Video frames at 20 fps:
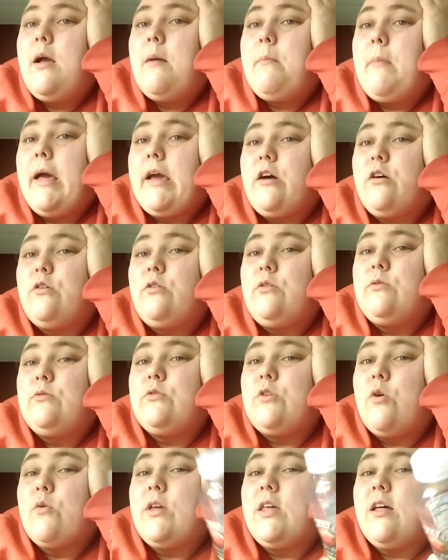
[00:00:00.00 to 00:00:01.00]
Michael,
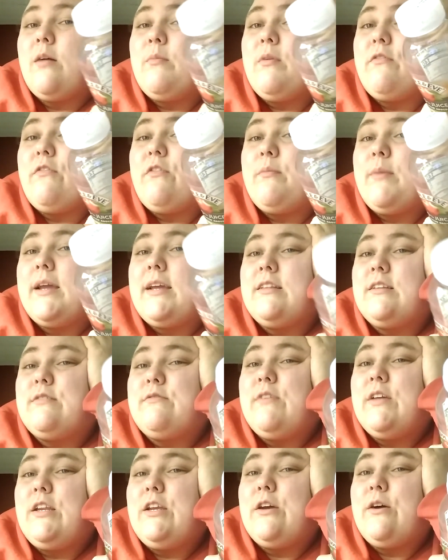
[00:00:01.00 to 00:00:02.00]
don't kill me for making this
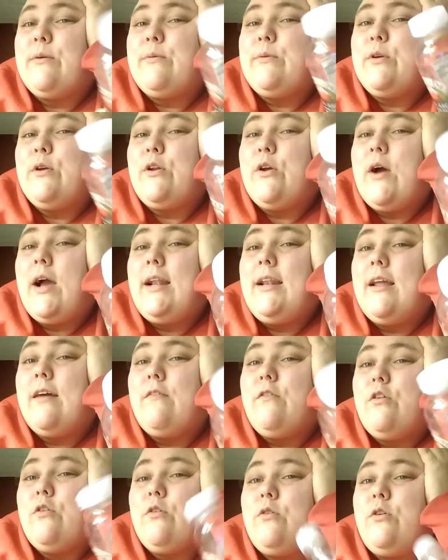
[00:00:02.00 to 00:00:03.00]
video. You know I
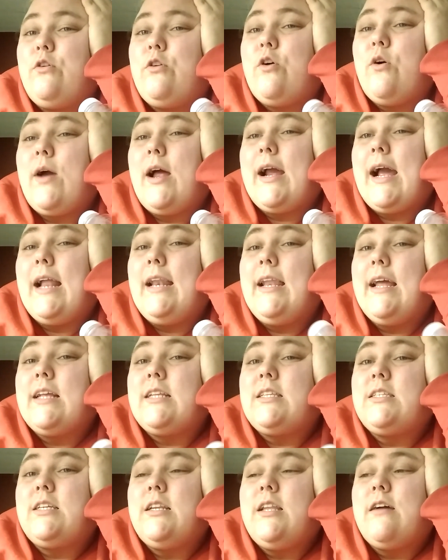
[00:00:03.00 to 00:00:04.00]
love you. You know I got
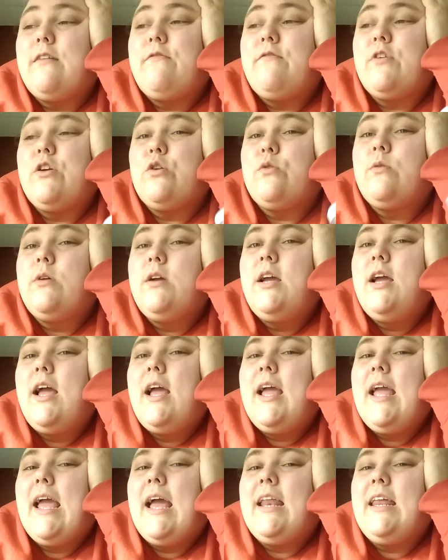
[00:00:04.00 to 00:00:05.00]
lots of love for you.
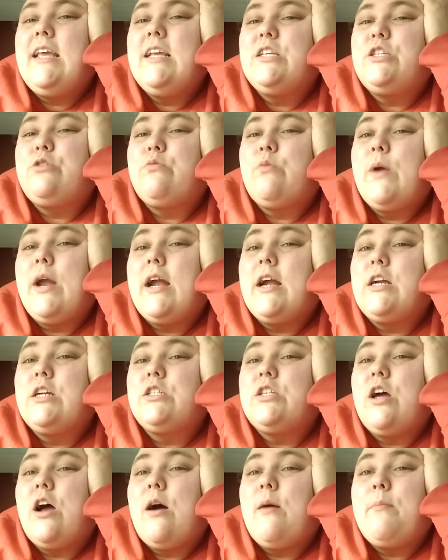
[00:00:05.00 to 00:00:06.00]
And he
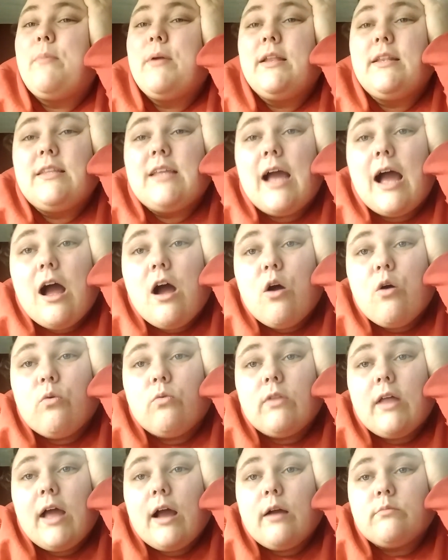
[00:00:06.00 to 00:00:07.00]
swears up and
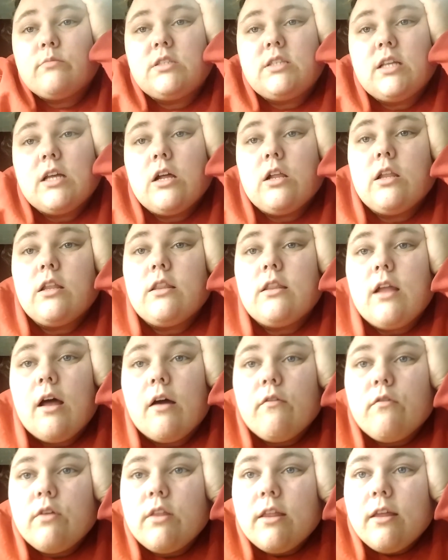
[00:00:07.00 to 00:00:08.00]
down that I'm still in
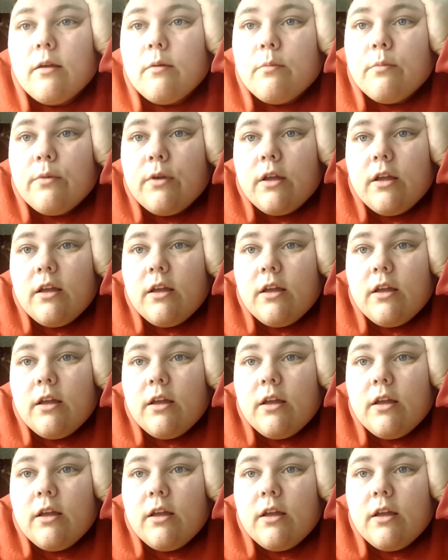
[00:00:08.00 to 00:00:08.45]
love with him.